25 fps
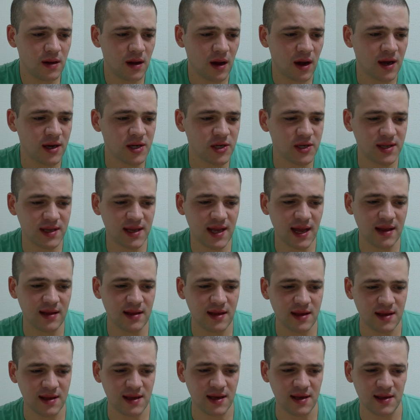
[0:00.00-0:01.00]
I tend
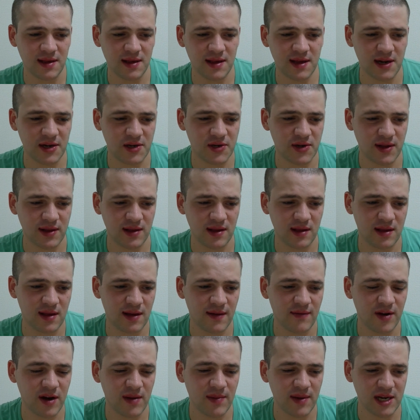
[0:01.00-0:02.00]
to see citrus as
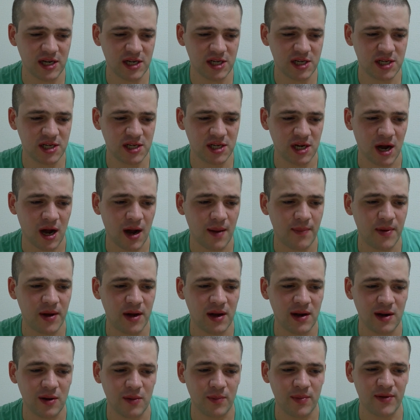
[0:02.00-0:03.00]
something a bit sharper,
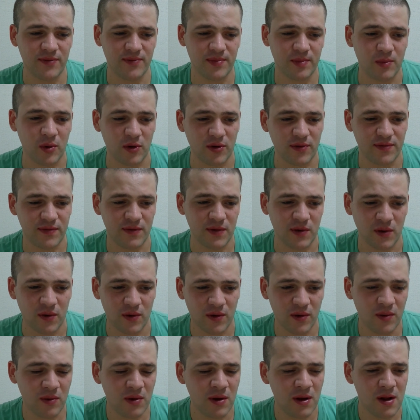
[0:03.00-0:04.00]
a little bit more
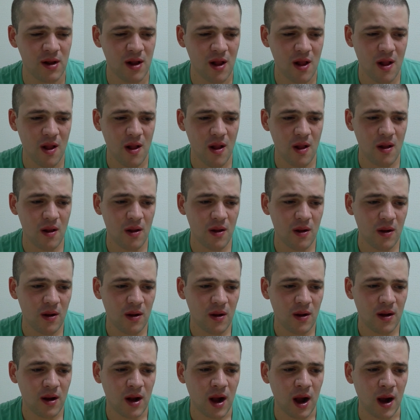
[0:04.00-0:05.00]
floral.
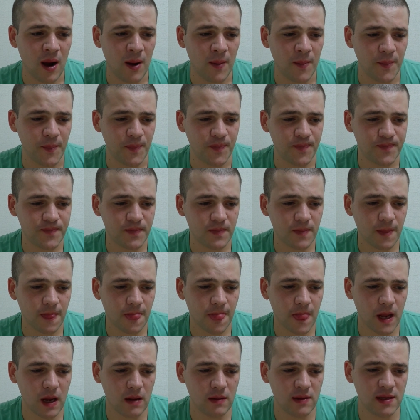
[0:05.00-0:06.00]

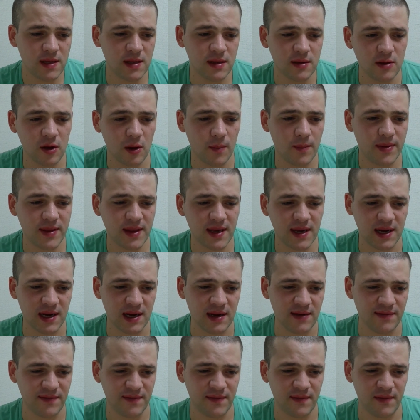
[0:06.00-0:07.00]
This is not
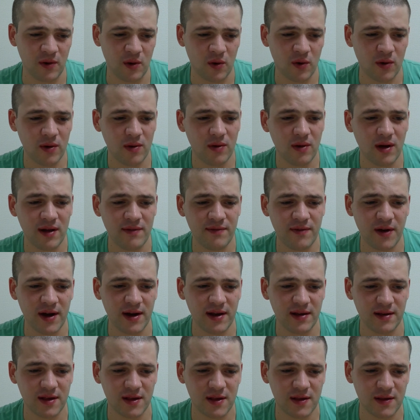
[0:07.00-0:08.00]
particularly floral. I
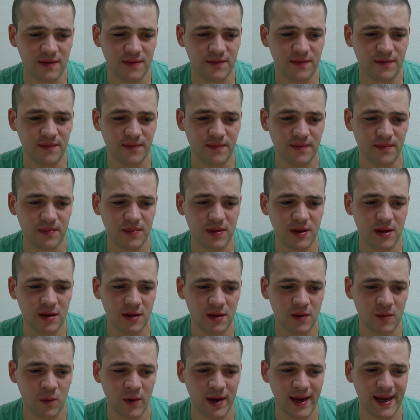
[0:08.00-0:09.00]
find it
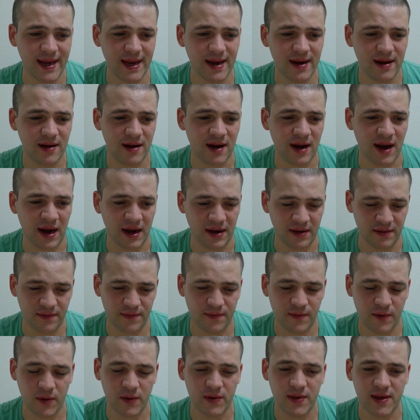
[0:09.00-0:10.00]
sweet and
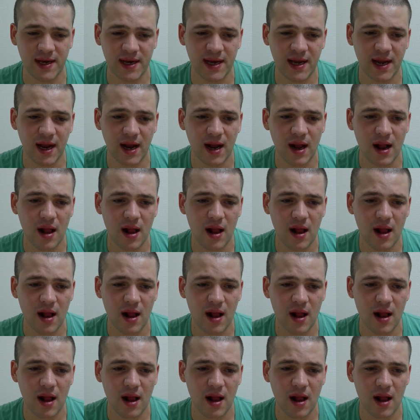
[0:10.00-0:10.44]
fruity.